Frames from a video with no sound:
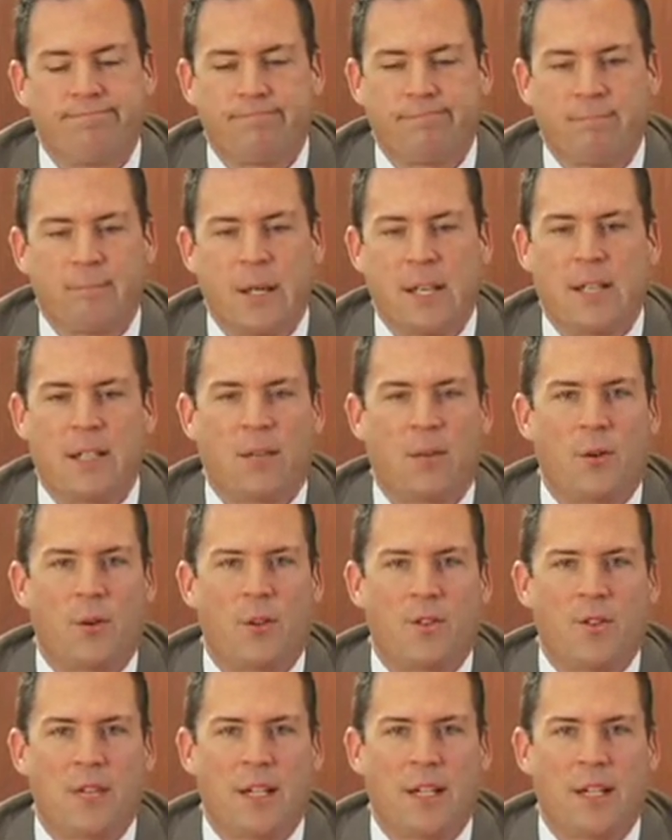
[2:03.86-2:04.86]
Many
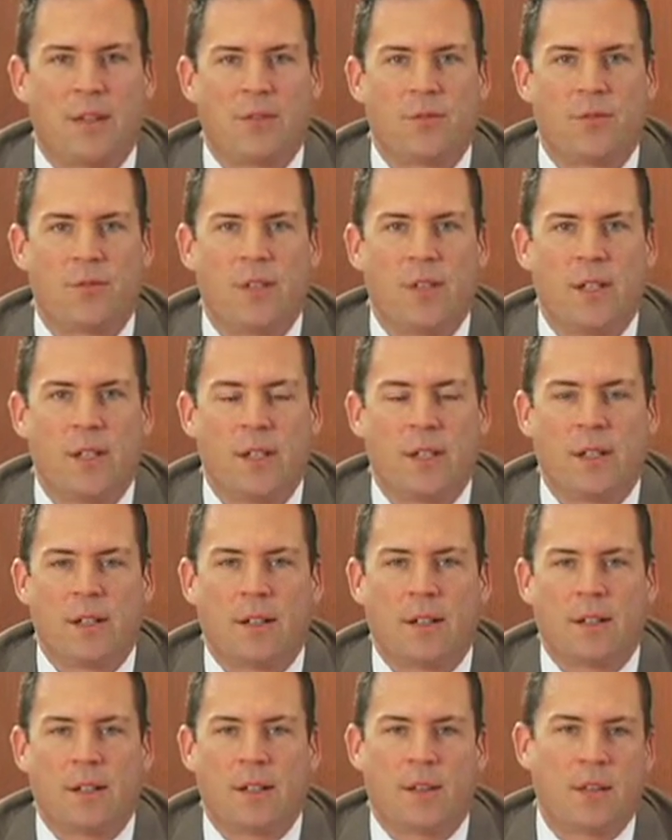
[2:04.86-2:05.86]
lawyers have
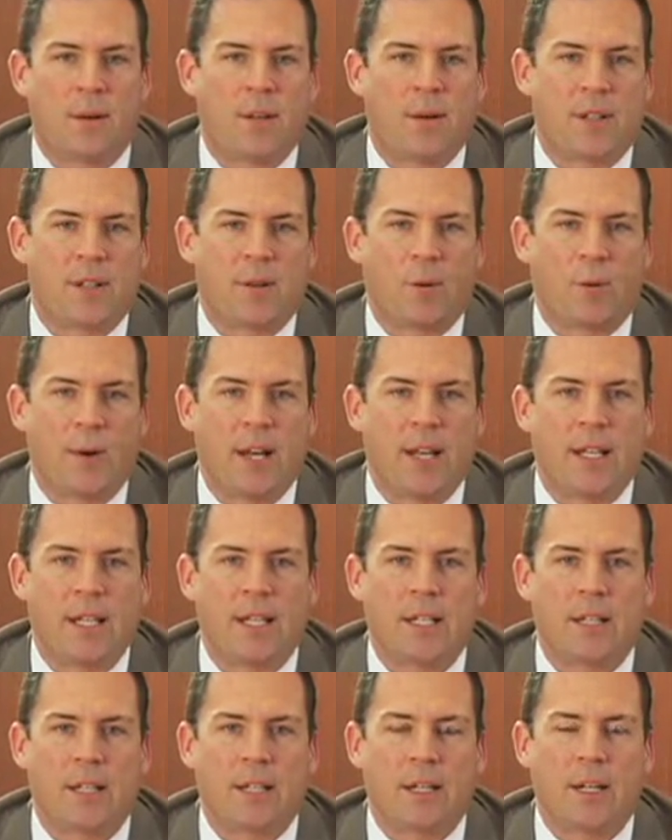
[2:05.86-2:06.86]
them at the
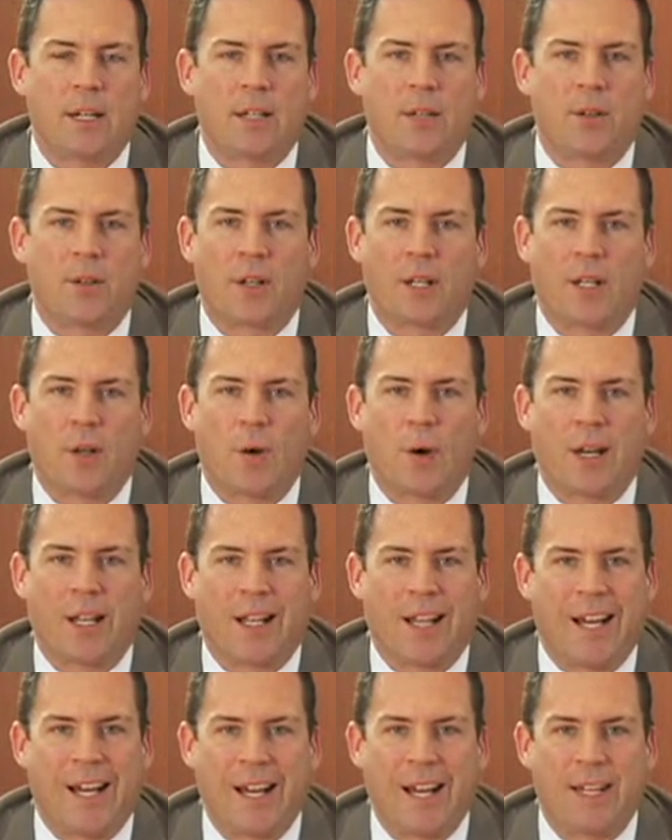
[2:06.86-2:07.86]
ready. You can go
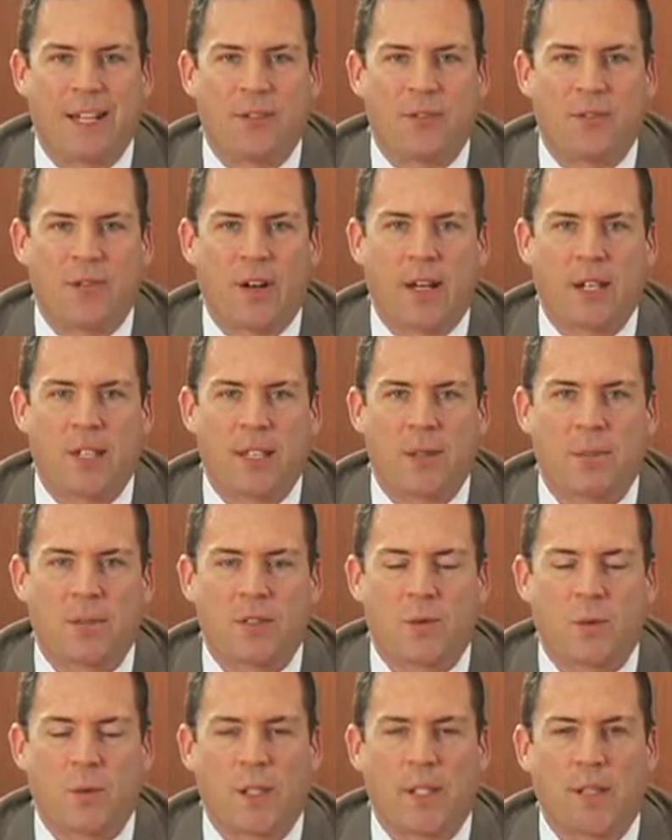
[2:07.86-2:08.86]
online and find them
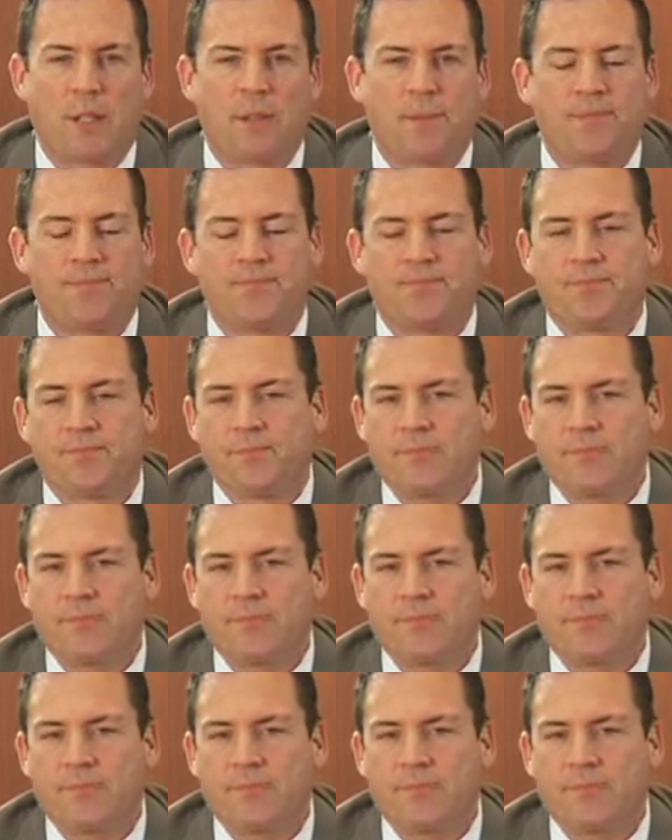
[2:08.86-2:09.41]
as well.